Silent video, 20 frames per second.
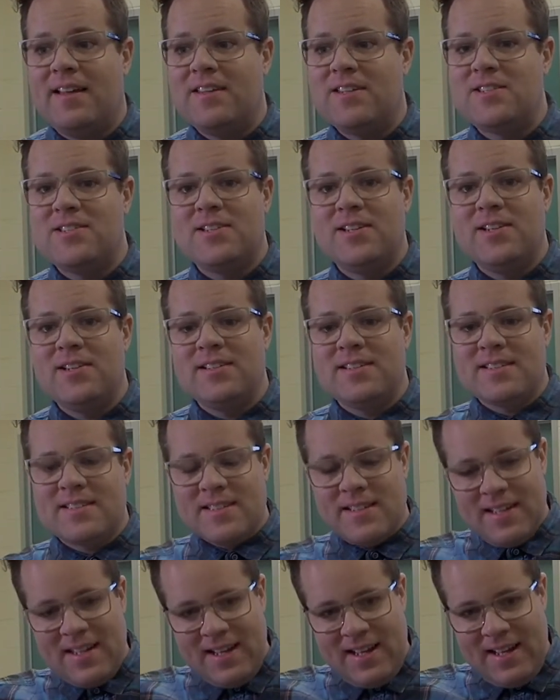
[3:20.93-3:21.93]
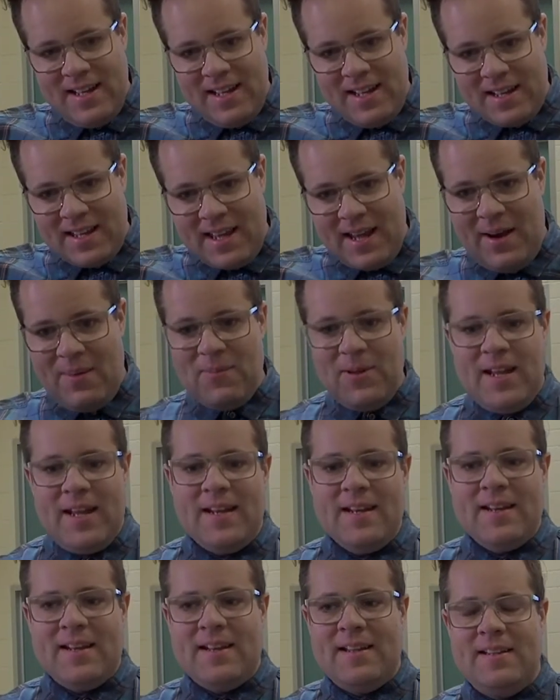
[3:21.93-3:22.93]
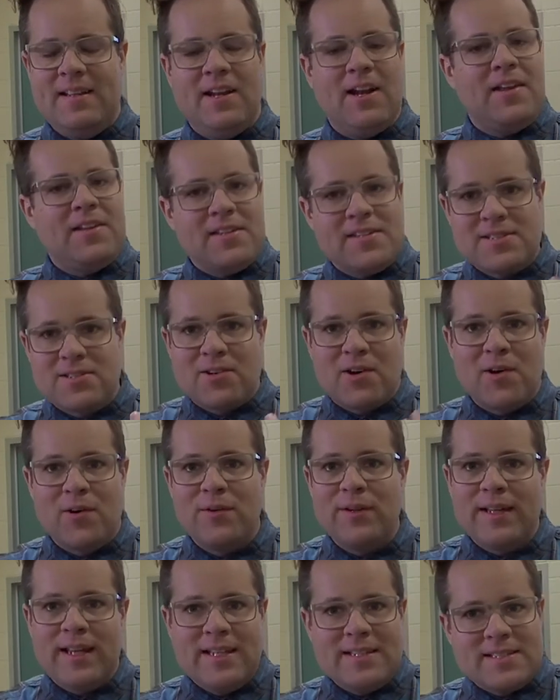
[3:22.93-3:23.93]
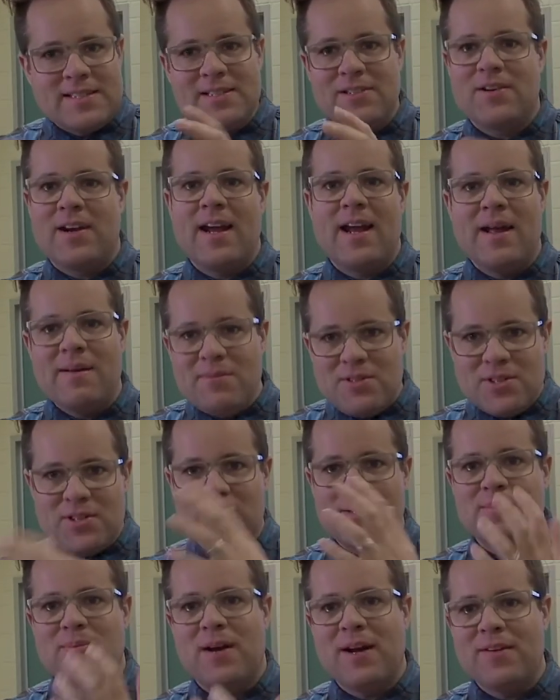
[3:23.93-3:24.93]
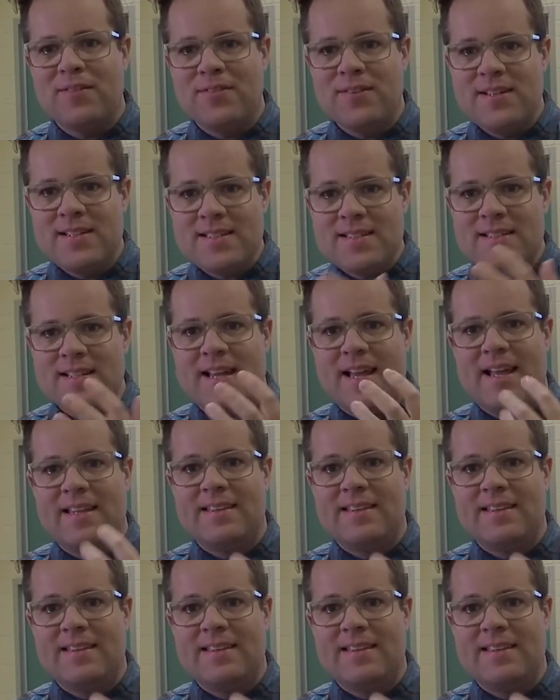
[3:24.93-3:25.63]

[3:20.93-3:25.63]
The students come in, you know, they're scrolling Instagram during breakfast,